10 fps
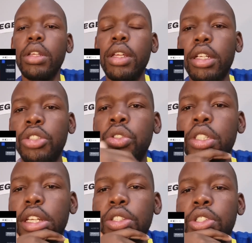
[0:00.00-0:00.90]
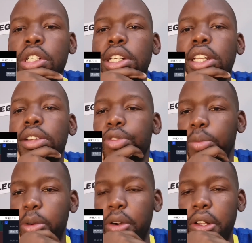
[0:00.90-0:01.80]
Yeah, join that trend line
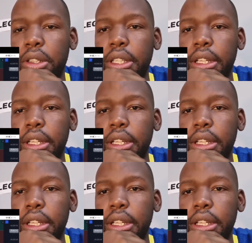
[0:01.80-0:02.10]
from around